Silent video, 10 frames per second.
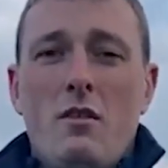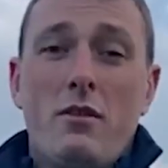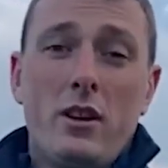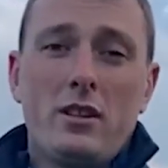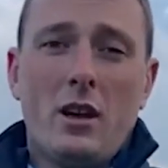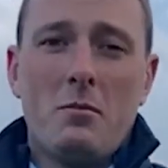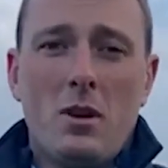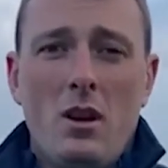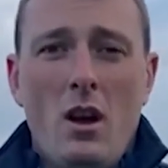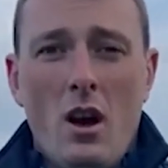For
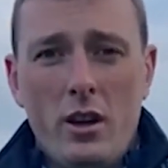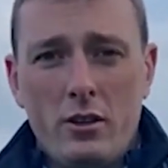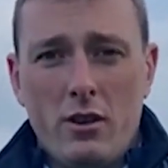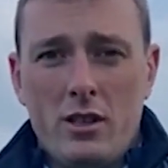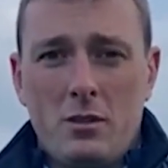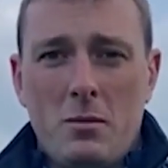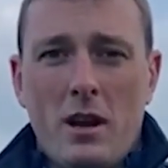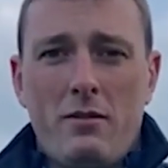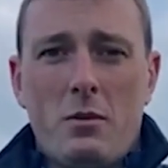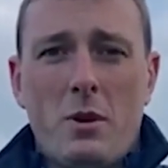example, on a grazing
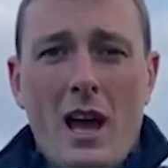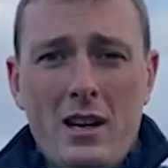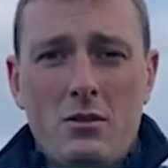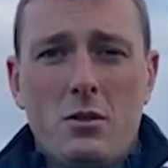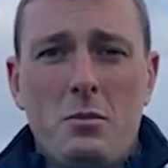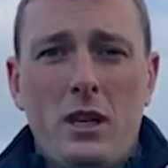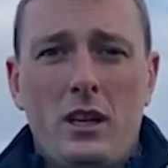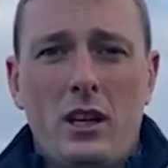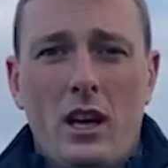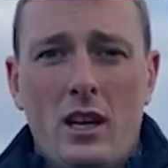platform with adequate P
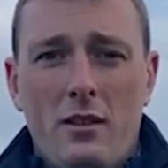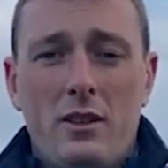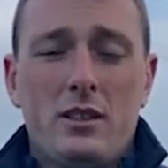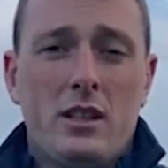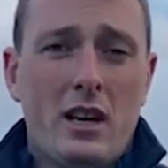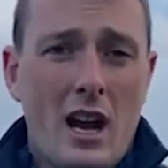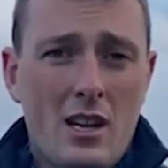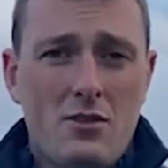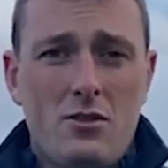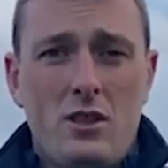and K levels and that
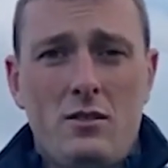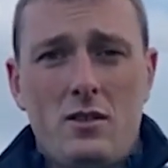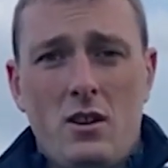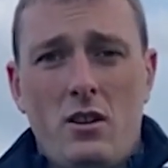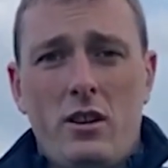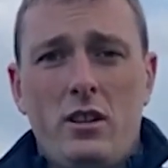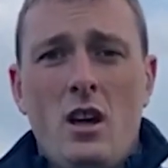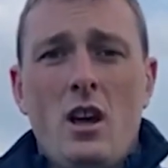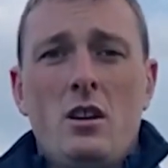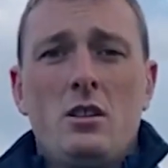has received slurry,
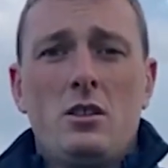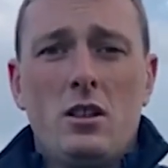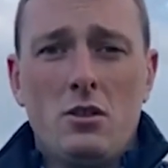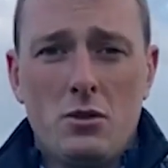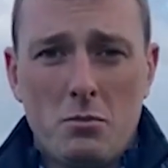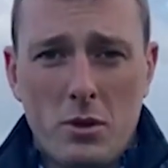the use of